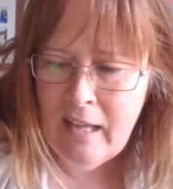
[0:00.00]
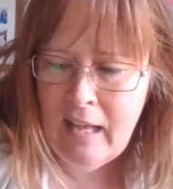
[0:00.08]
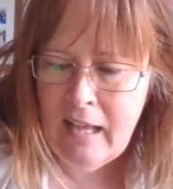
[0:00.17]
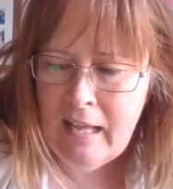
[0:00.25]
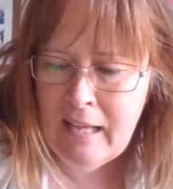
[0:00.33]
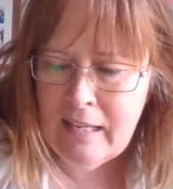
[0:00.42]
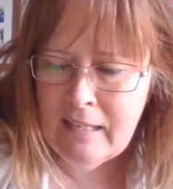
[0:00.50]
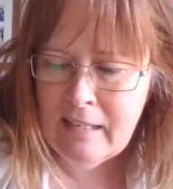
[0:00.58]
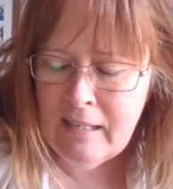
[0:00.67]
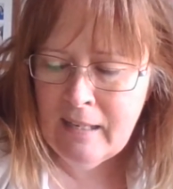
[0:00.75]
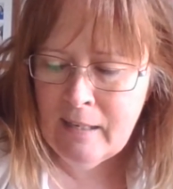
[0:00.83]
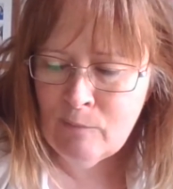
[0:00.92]

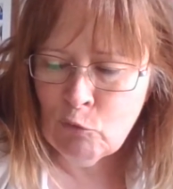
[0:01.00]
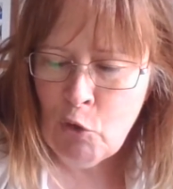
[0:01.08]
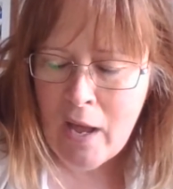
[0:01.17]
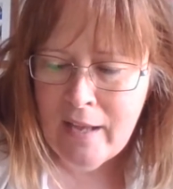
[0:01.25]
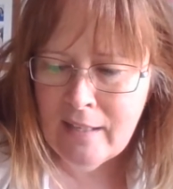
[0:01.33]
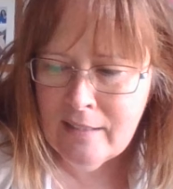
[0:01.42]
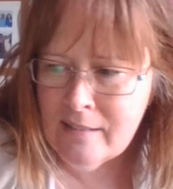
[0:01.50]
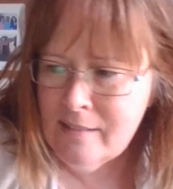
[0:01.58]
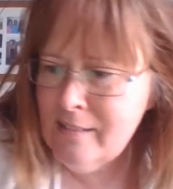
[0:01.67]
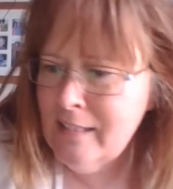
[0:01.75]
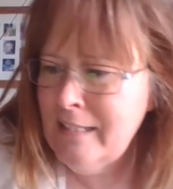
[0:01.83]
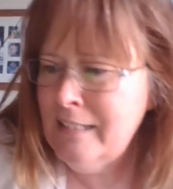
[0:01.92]
and Ryan
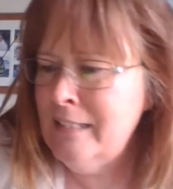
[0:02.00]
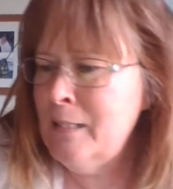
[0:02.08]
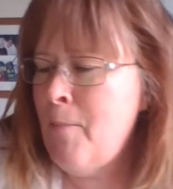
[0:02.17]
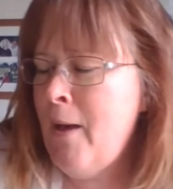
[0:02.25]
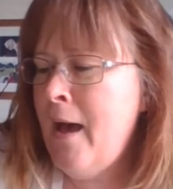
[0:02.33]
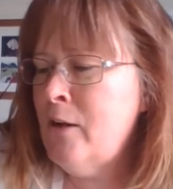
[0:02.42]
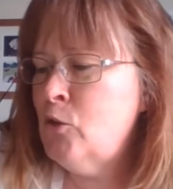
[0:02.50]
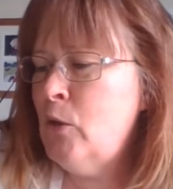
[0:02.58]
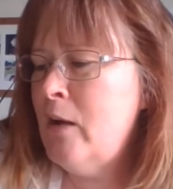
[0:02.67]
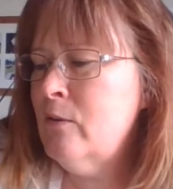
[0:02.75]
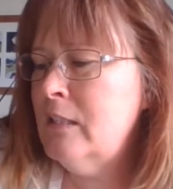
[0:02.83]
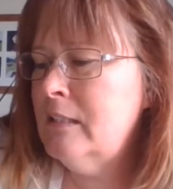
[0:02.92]
singing in the
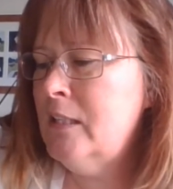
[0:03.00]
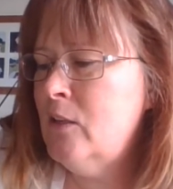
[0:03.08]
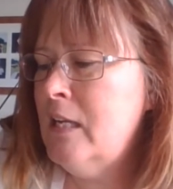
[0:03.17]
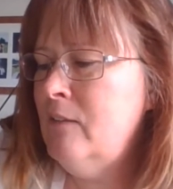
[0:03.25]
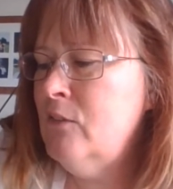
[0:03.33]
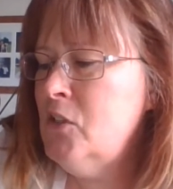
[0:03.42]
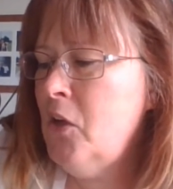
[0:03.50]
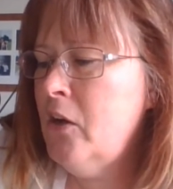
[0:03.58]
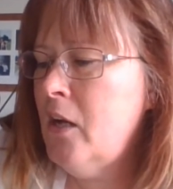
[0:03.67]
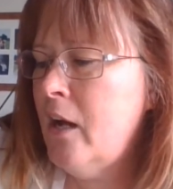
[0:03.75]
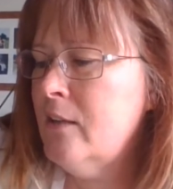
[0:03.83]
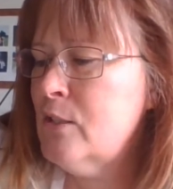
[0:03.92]
background at their
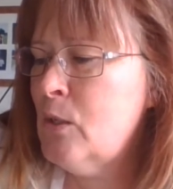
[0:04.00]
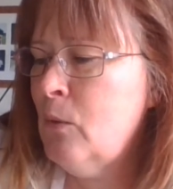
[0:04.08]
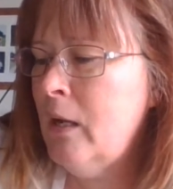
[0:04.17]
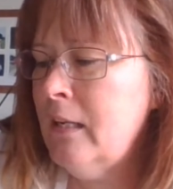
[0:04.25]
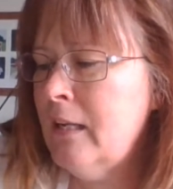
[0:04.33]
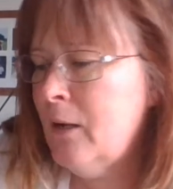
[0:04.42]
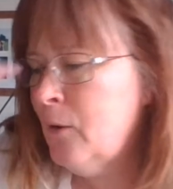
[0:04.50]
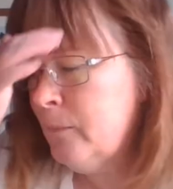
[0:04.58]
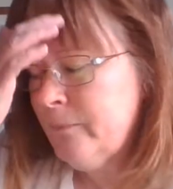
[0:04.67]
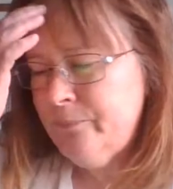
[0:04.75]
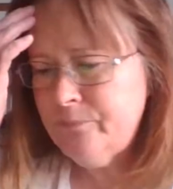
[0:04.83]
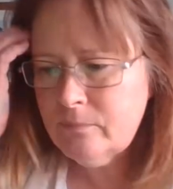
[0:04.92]
Evensong concert right now.